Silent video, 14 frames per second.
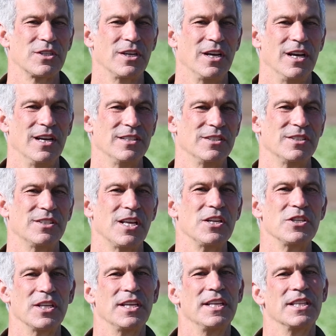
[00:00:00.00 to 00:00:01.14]

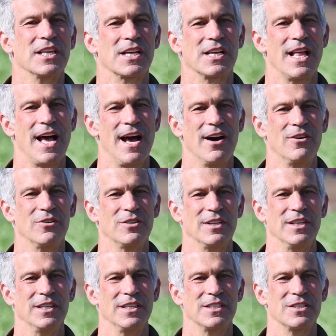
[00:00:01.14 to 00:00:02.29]
essentially in the cloud.
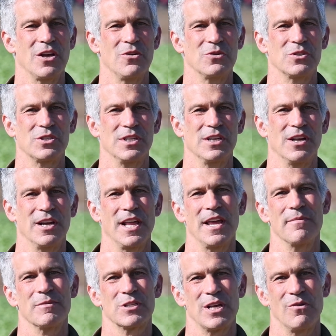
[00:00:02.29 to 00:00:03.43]
It's hosted on
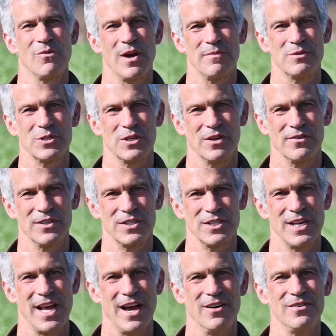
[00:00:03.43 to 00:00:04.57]
Amazon Web Service
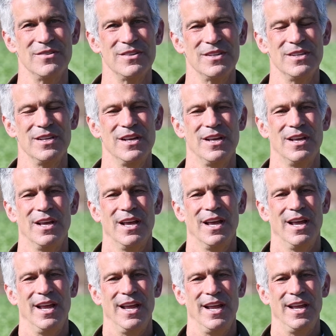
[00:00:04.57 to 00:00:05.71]
now.
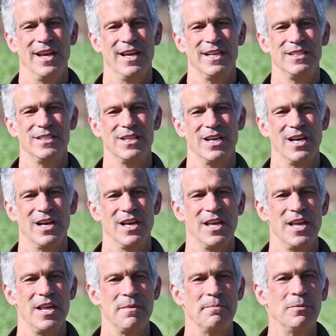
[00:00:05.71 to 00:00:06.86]
And
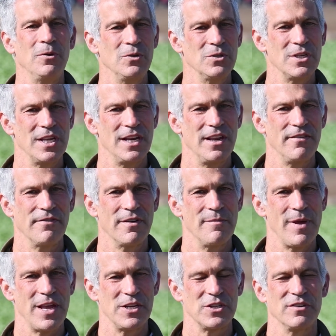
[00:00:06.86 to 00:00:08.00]
it pulls in
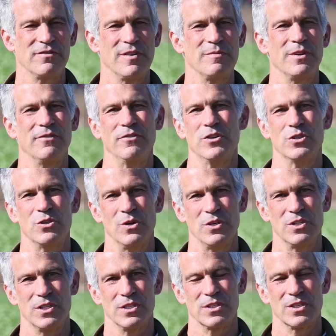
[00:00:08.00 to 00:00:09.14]
information from different
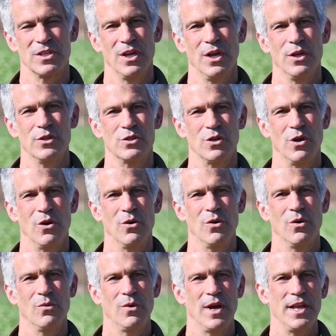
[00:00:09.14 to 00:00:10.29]
sources. So
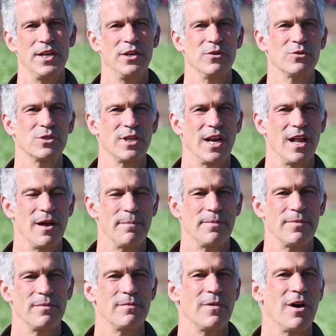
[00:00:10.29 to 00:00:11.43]
when you set up
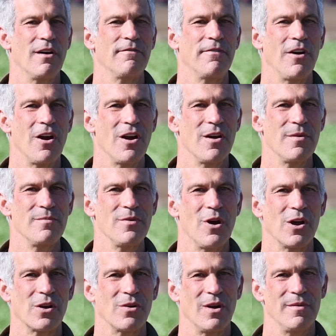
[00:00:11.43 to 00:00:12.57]
a farm
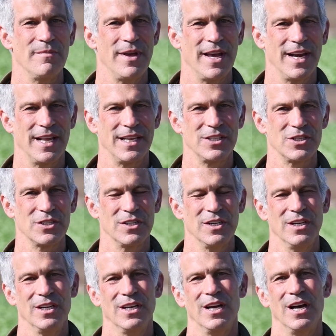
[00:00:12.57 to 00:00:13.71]
on Crop Manage,
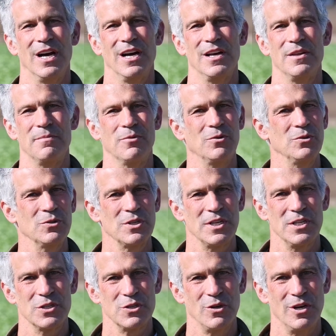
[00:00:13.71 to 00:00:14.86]
it pulls in
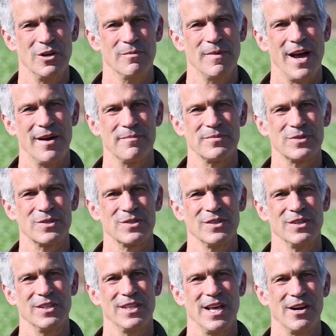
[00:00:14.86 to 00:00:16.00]
soil maps
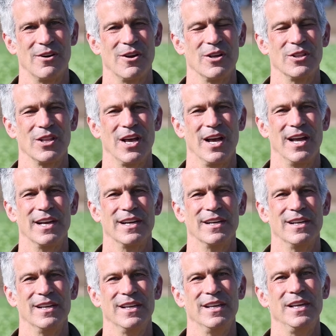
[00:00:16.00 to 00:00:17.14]
that are online.
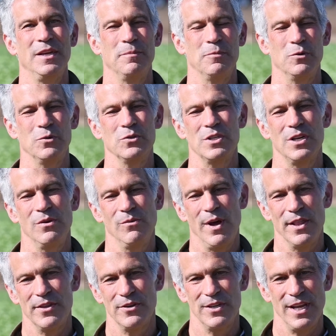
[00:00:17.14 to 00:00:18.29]
It pulls in
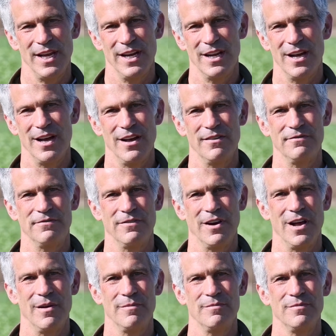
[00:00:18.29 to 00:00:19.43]
weather data
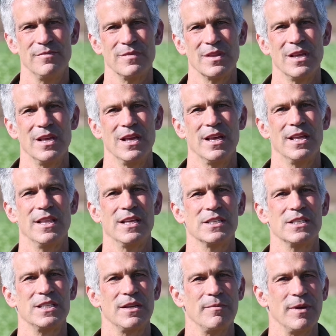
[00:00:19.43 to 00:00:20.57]
from the
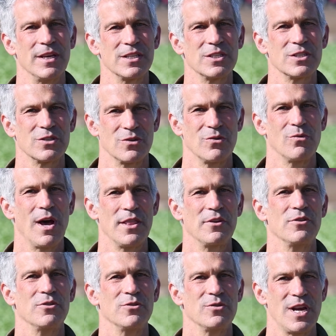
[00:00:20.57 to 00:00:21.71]
CIMIS
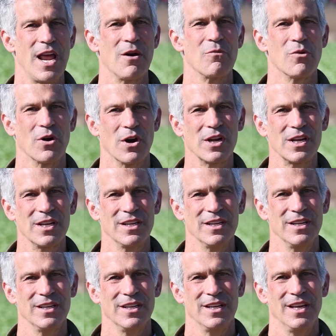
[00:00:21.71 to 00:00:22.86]
weather network,
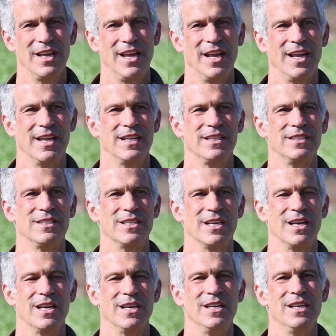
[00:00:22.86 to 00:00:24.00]
and
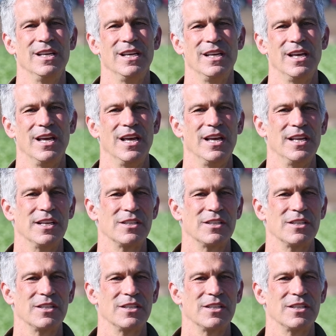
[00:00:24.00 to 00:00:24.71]
it